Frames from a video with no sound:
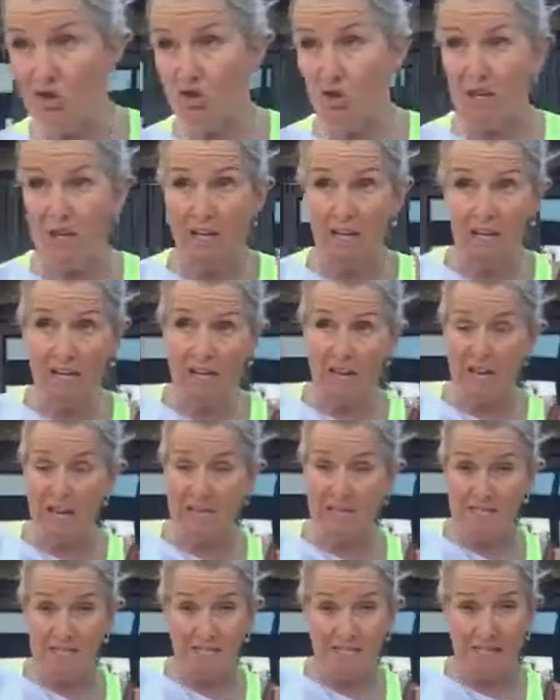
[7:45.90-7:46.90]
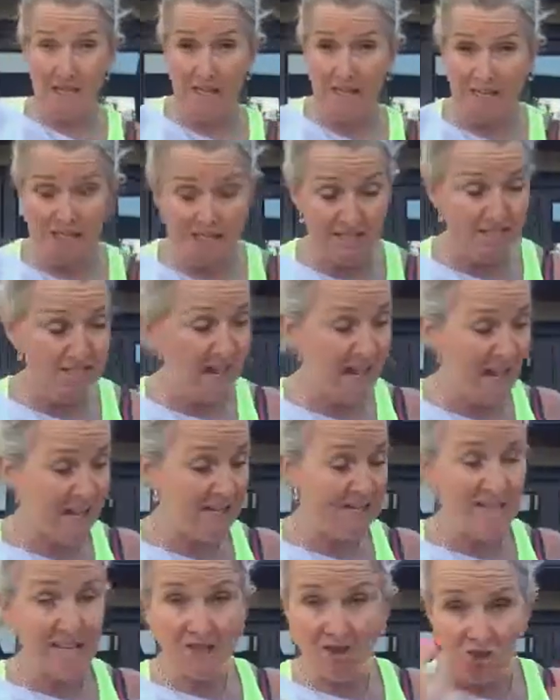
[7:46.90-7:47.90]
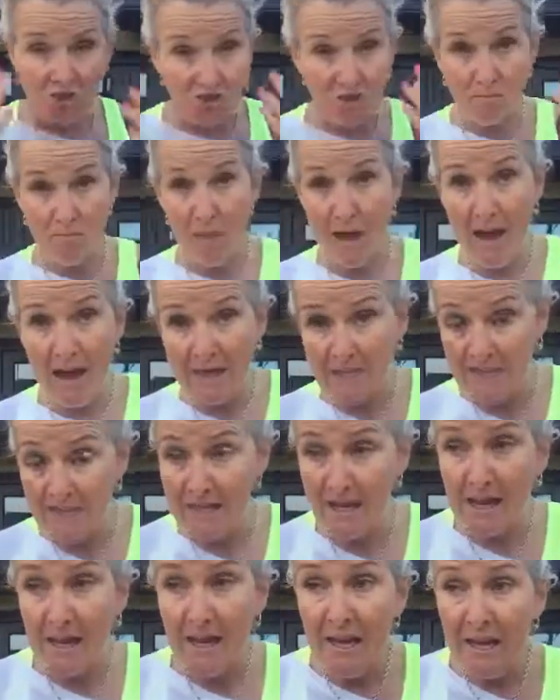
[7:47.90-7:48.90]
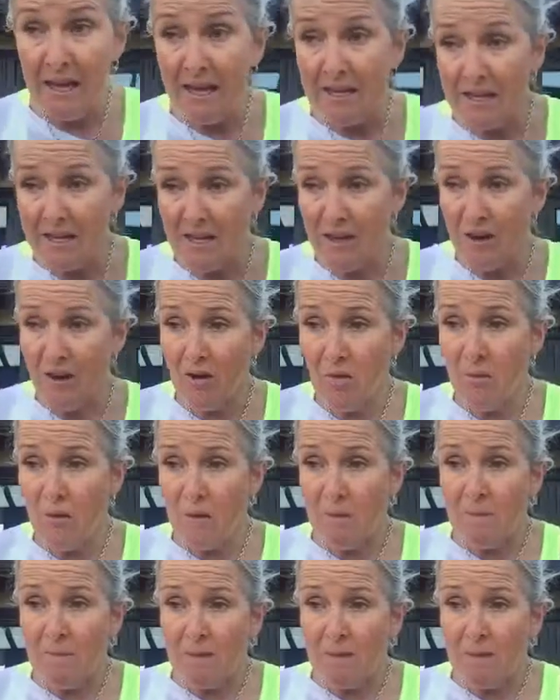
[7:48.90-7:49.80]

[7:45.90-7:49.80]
drinking, eating, exercise, just mind, you know.